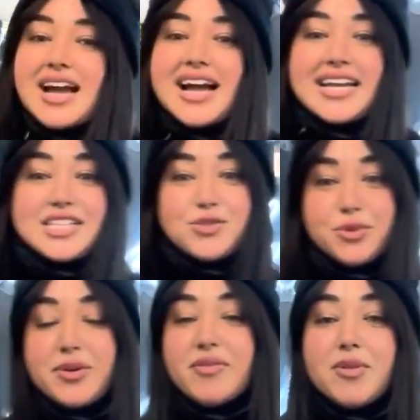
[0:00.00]
Hi, it's
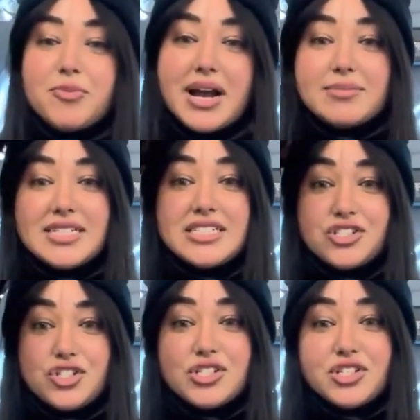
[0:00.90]
Ruby from the Brampton
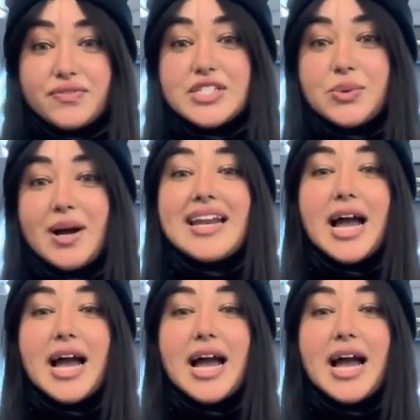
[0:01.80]
Digital Service Squad.